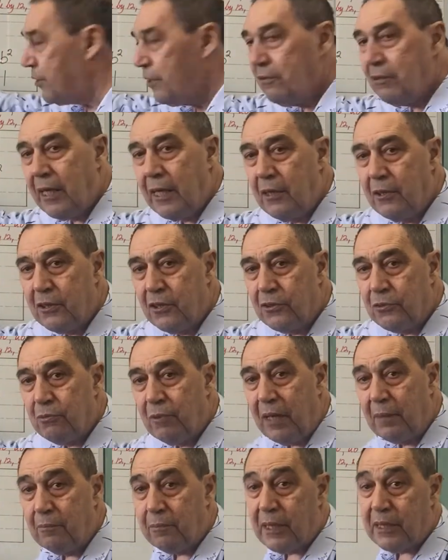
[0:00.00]
0, because
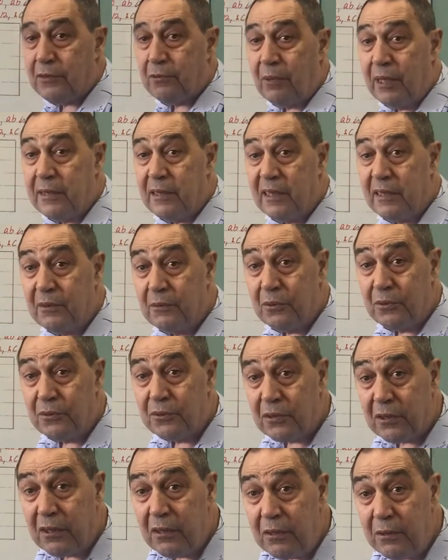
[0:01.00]
1 plus 1 equals
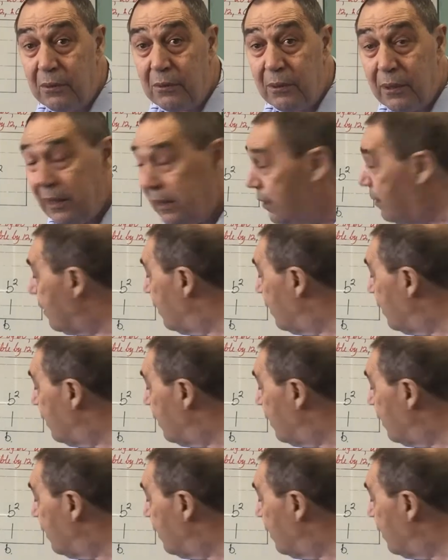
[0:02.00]
2,